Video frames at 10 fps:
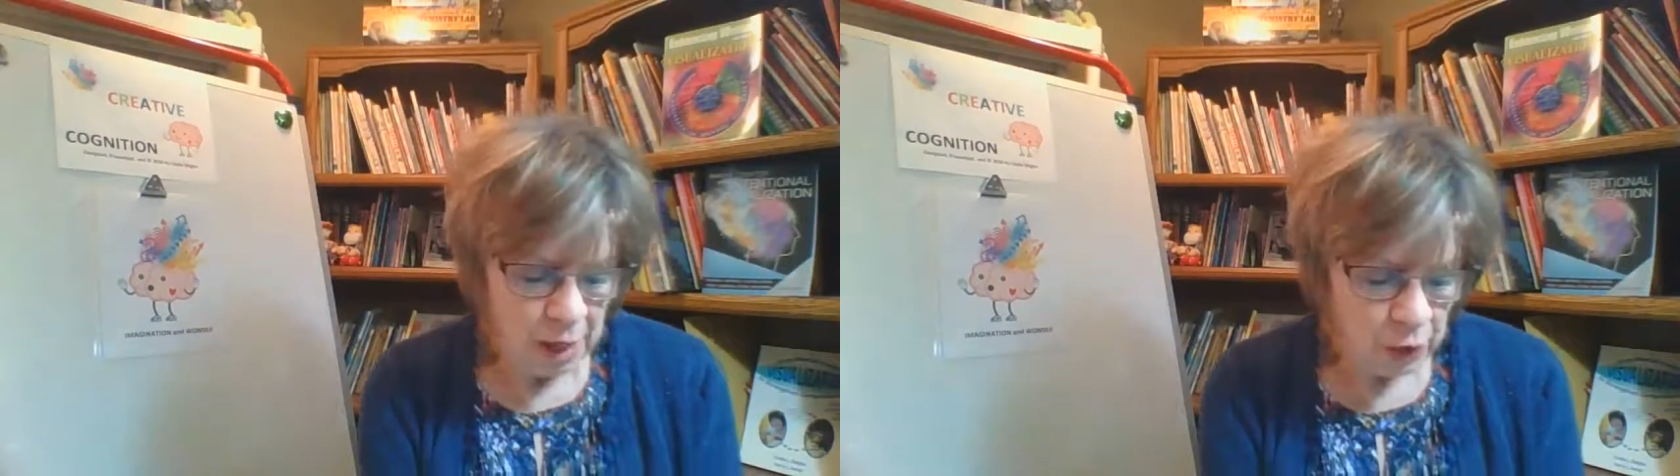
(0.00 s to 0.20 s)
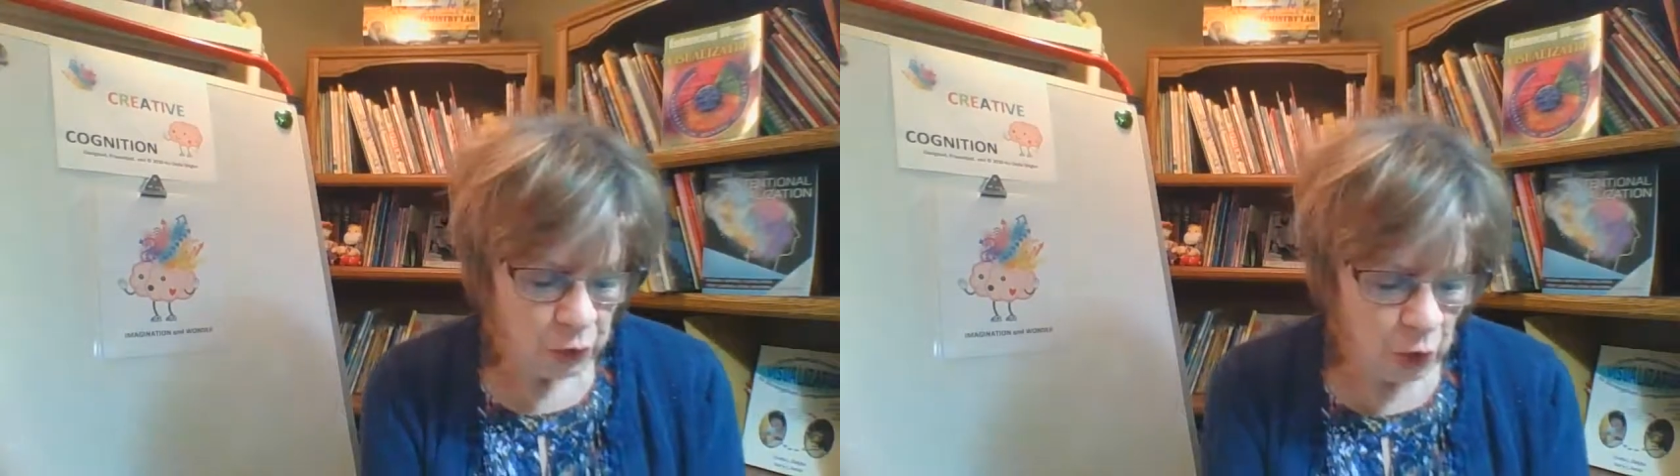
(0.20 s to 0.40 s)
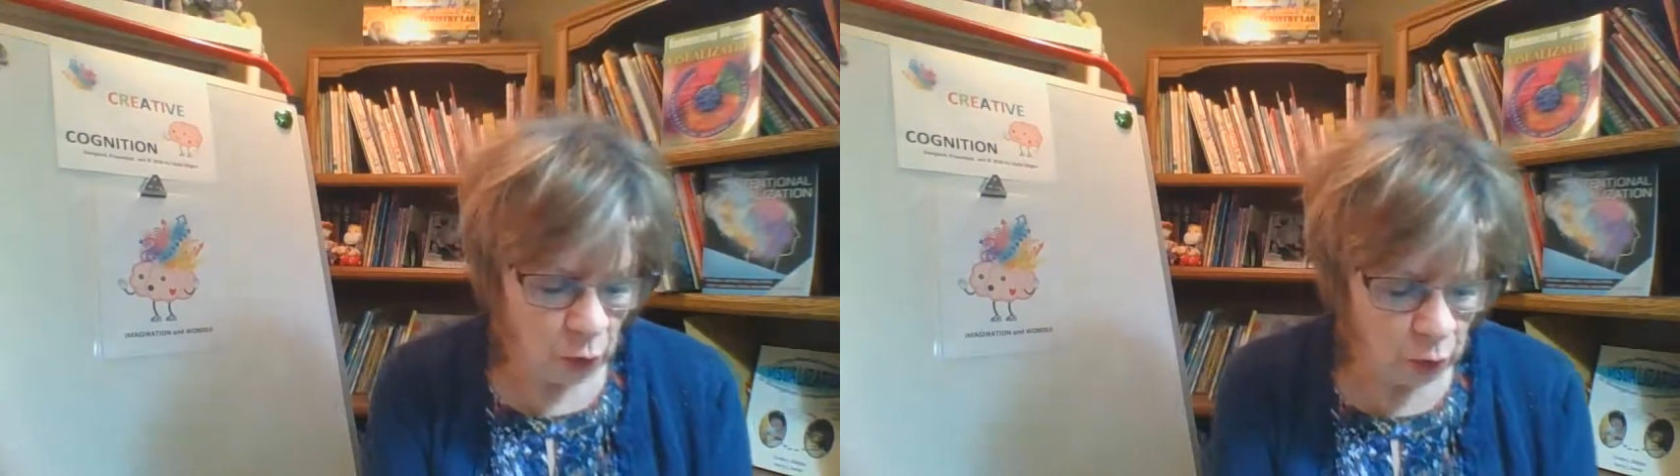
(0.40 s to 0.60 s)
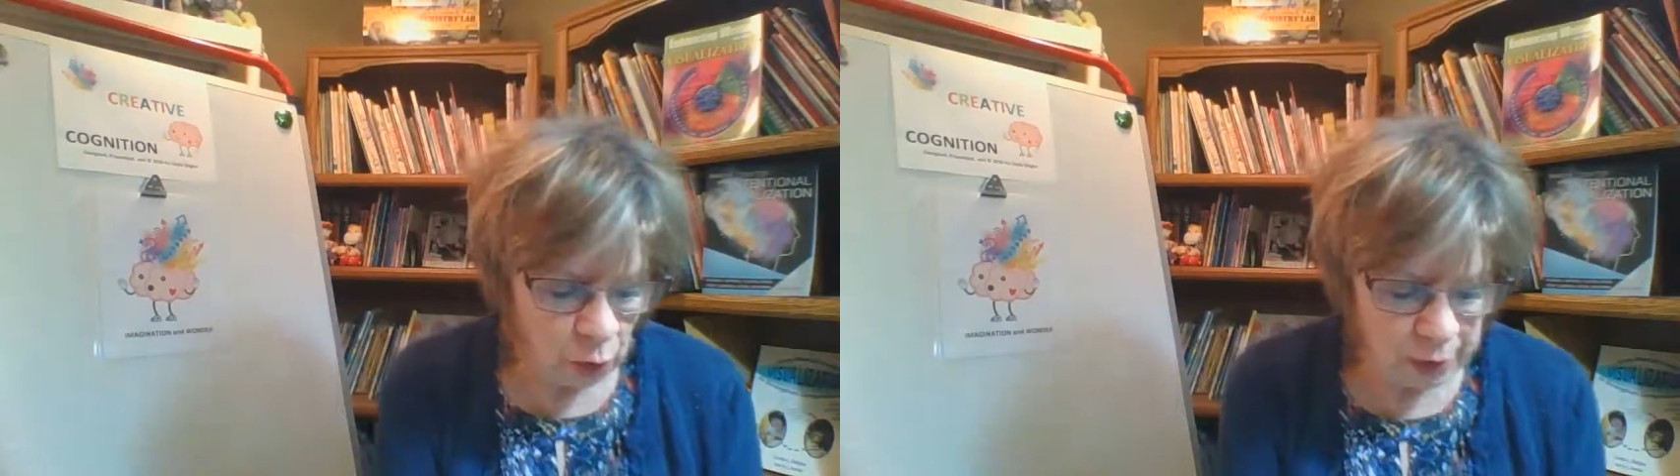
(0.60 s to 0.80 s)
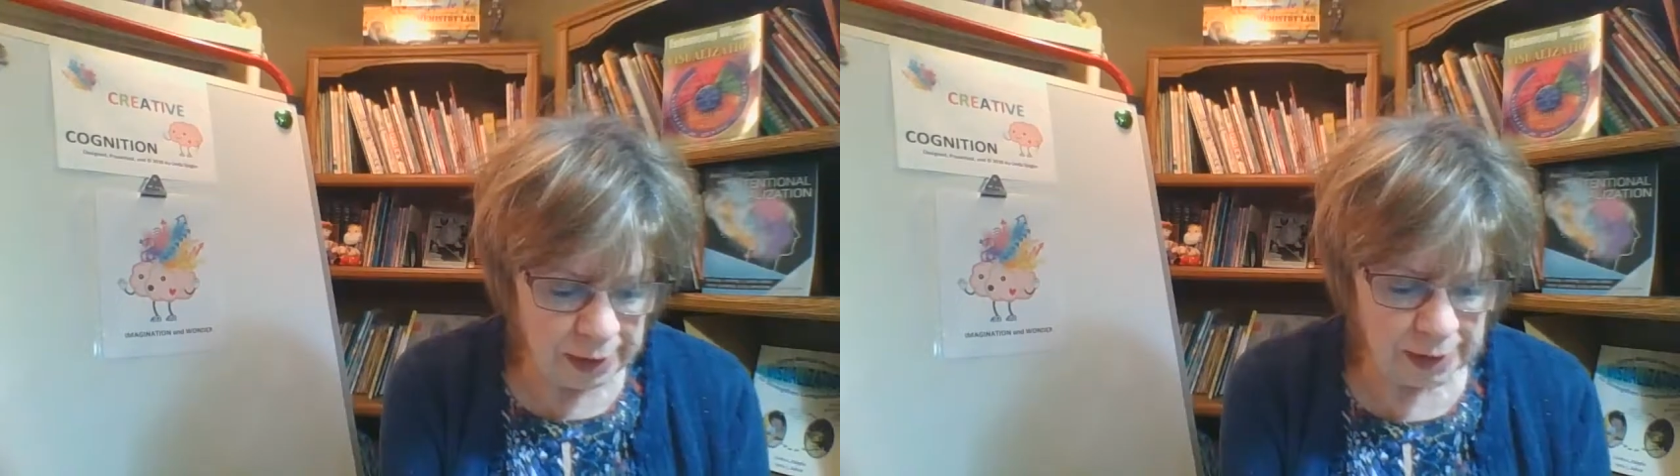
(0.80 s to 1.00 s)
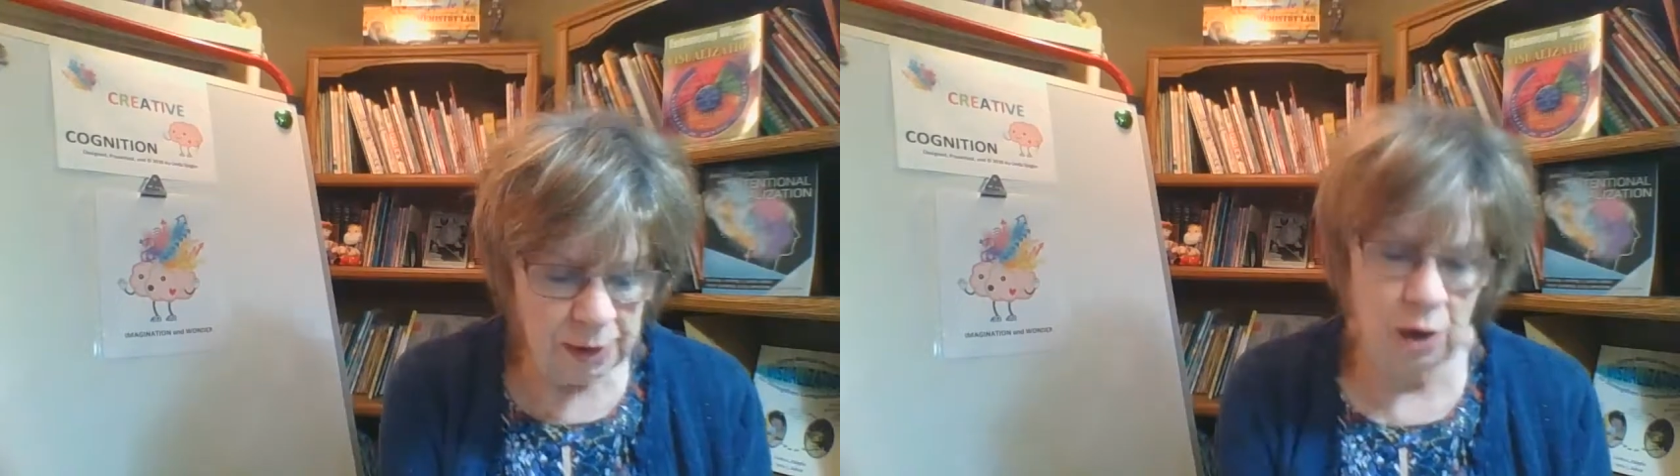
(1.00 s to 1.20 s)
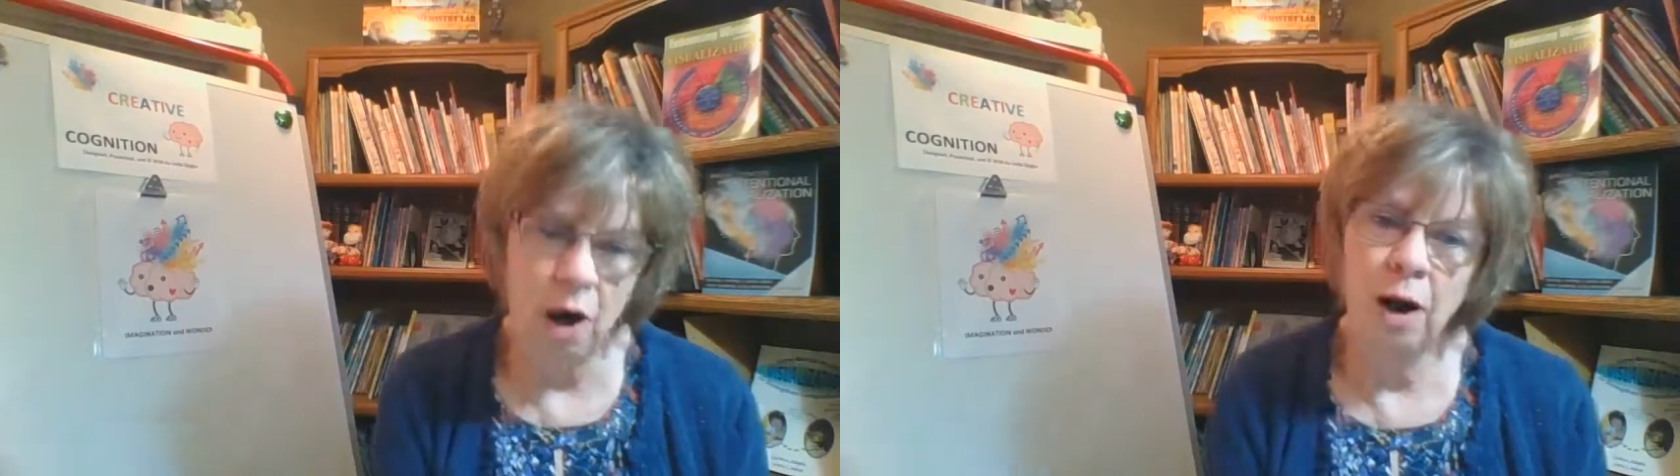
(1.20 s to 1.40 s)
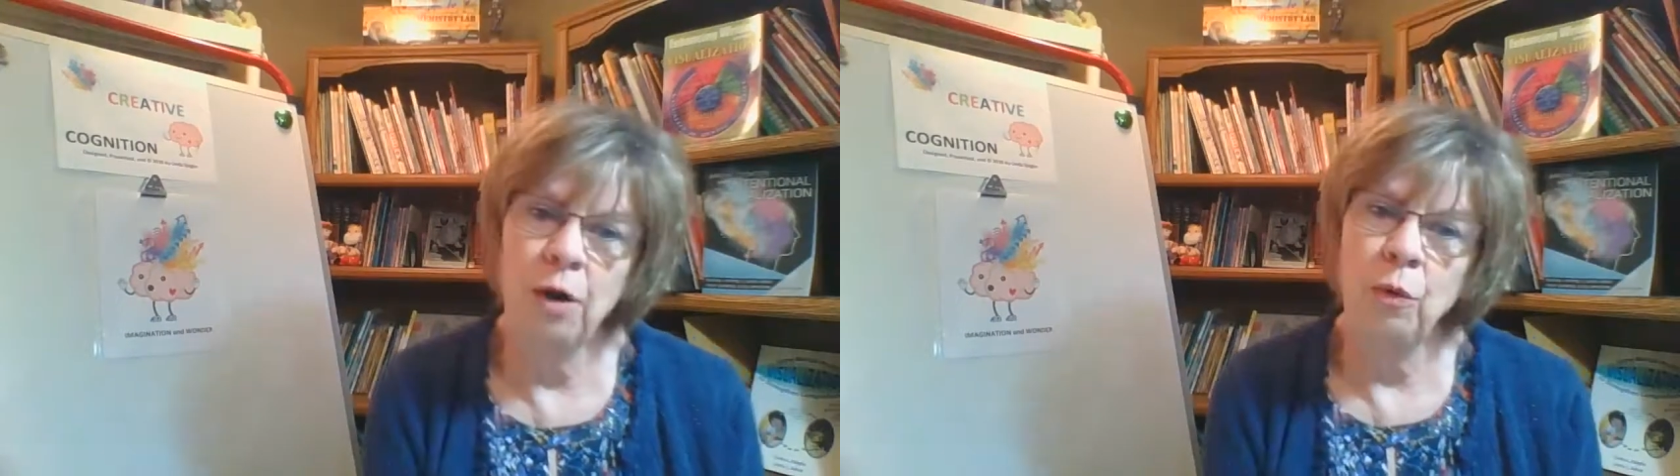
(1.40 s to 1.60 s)
So we're going to
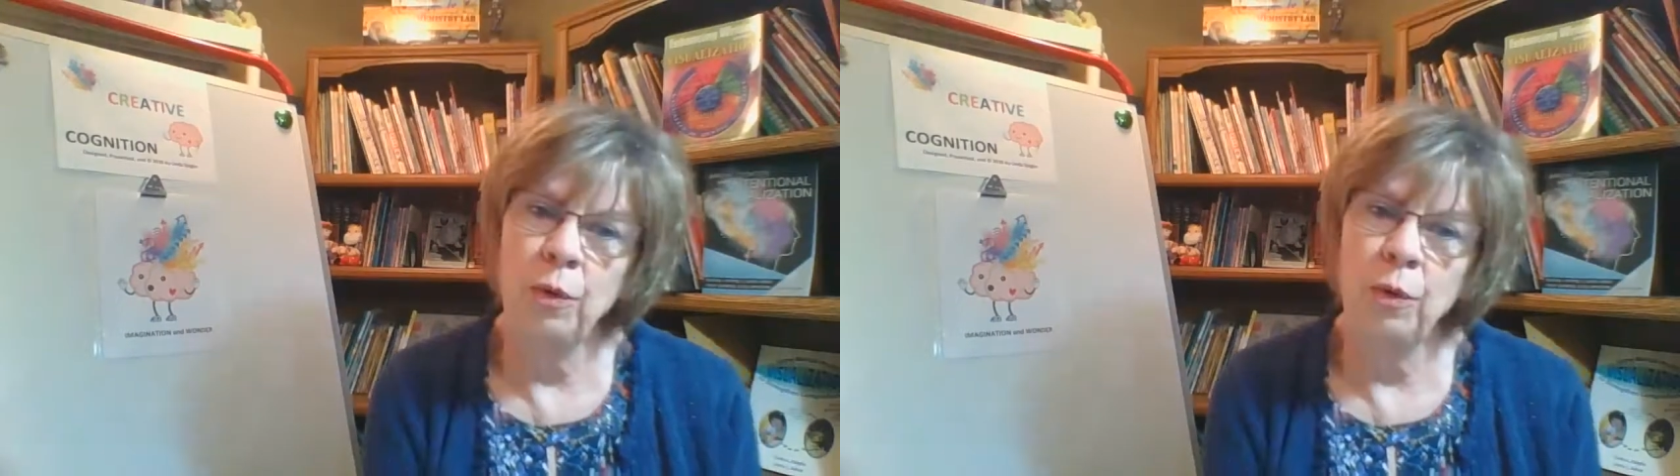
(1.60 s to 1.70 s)
start